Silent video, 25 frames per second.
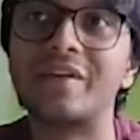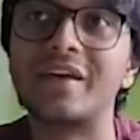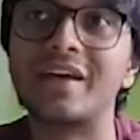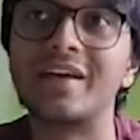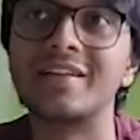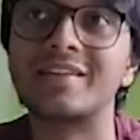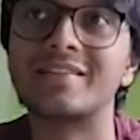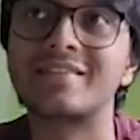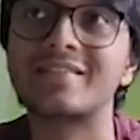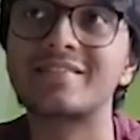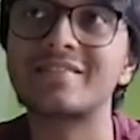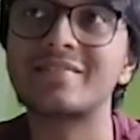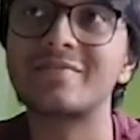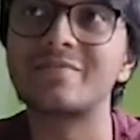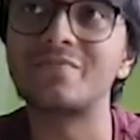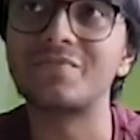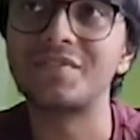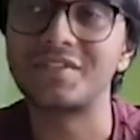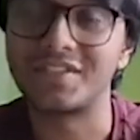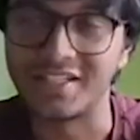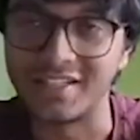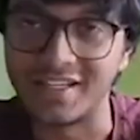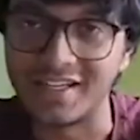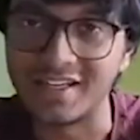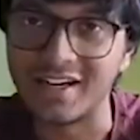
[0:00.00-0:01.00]
It's
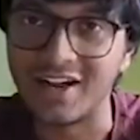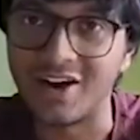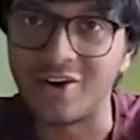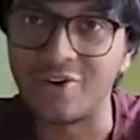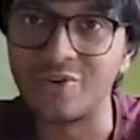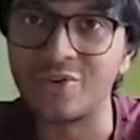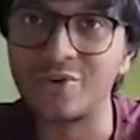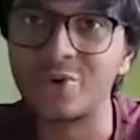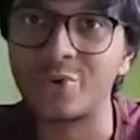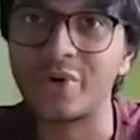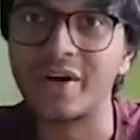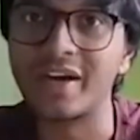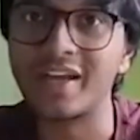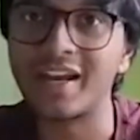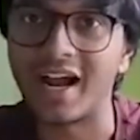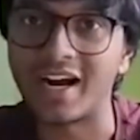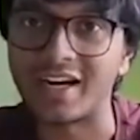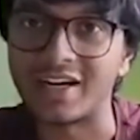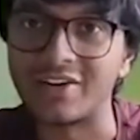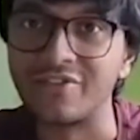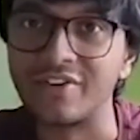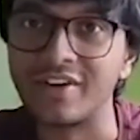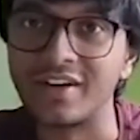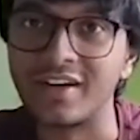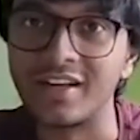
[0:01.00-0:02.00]
sitting down doing an
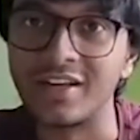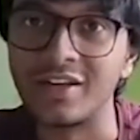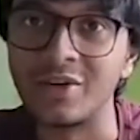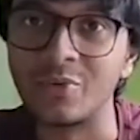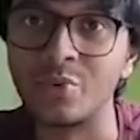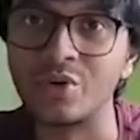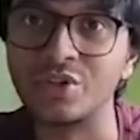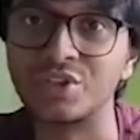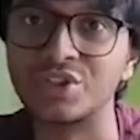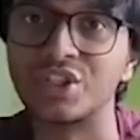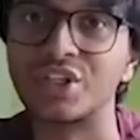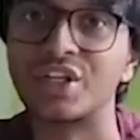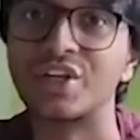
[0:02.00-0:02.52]
activity which